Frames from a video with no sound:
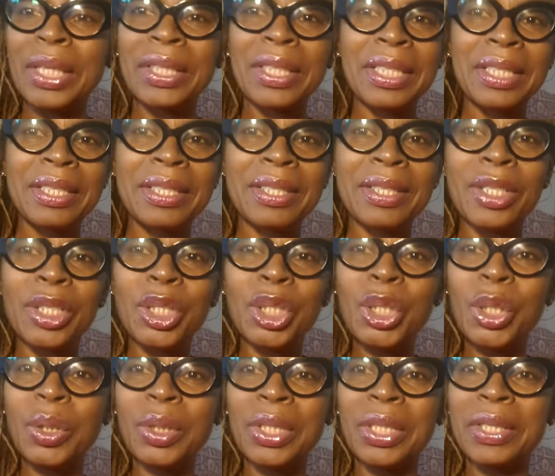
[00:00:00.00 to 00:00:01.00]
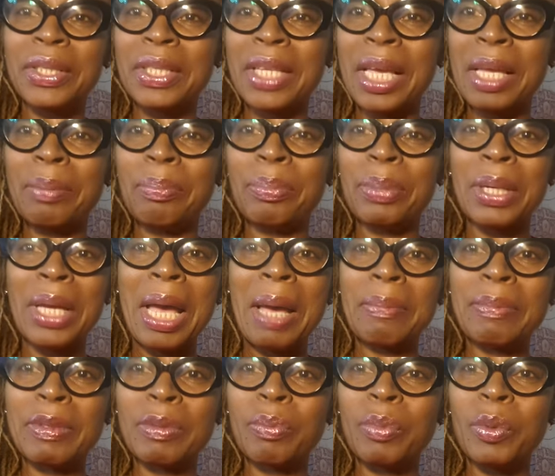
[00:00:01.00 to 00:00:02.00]
it's the shortest and
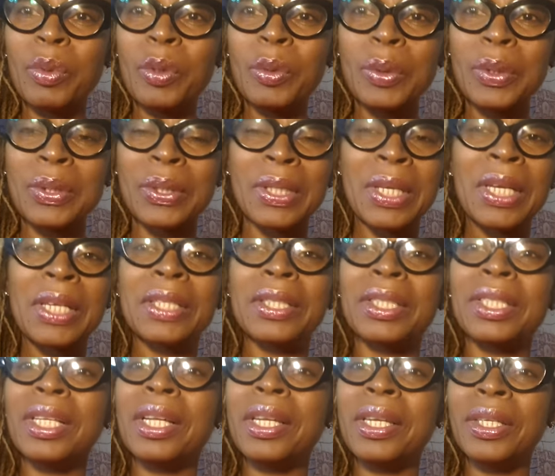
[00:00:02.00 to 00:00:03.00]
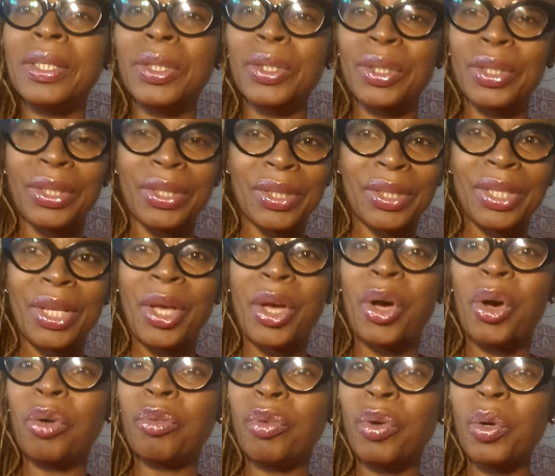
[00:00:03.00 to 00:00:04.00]
perhaps most delicious
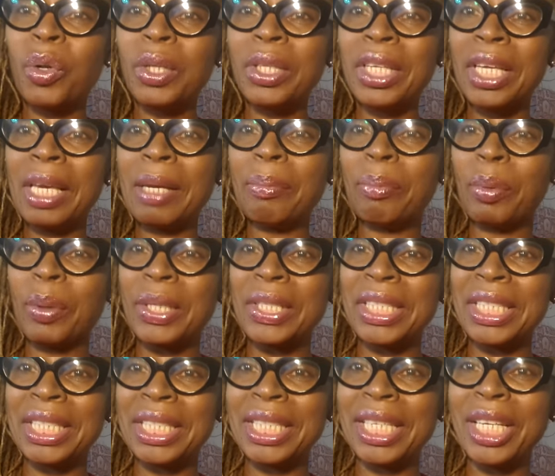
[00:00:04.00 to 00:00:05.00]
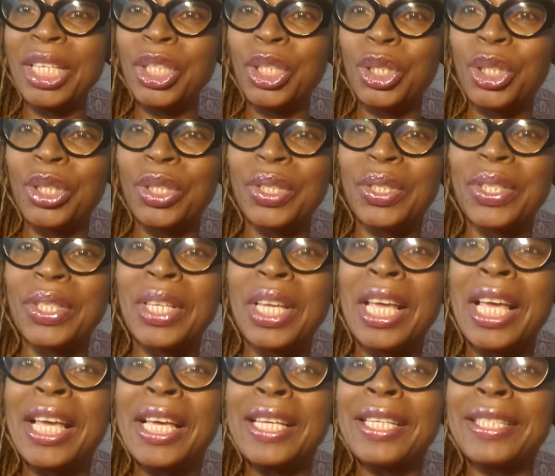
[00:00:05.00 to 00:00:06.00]
of all the presentations.
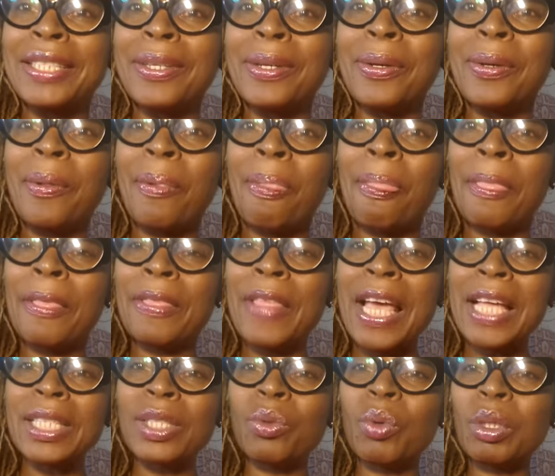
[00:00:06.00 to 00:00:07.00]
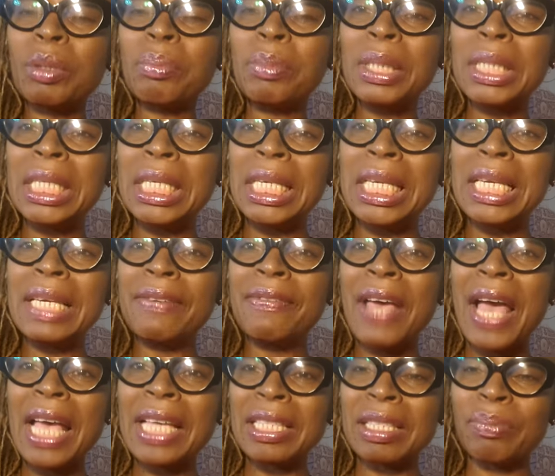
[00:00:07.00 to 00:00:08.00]
So that's what Mother Eve
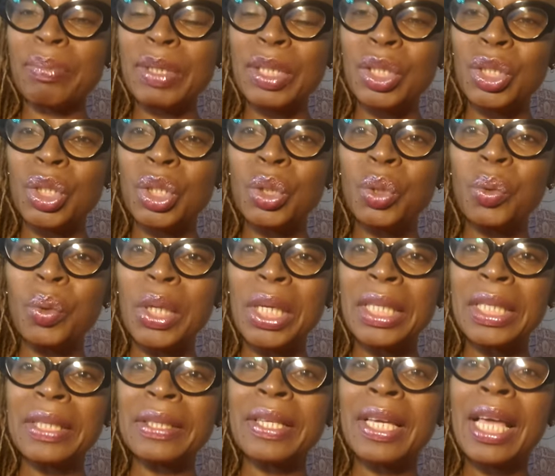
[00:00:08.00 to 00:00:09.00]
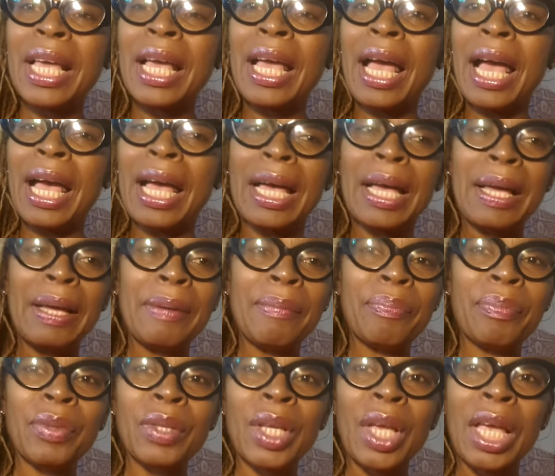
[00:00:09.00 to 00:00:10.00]
has been doing.
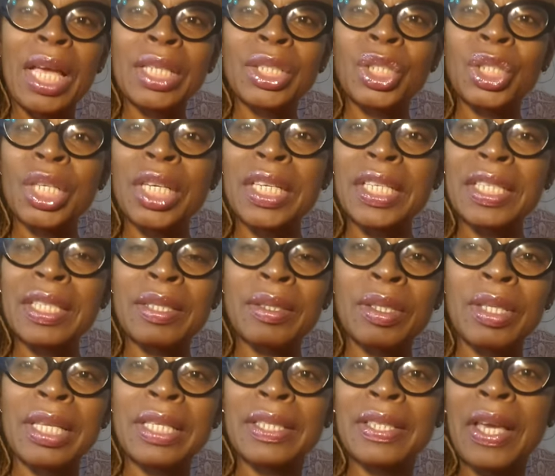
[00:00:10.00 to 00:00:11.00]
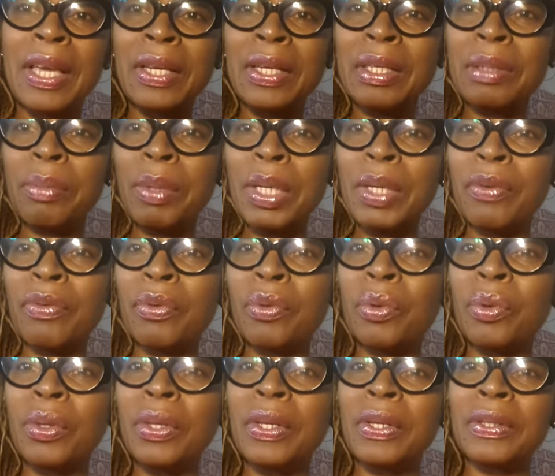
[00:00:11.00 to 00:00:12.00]
She has taken me
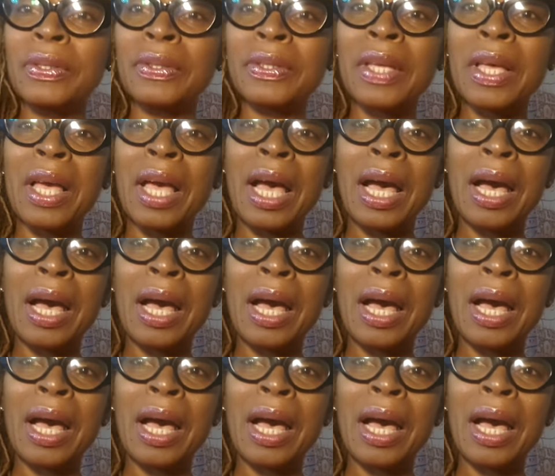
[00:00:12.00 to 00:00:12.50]
through these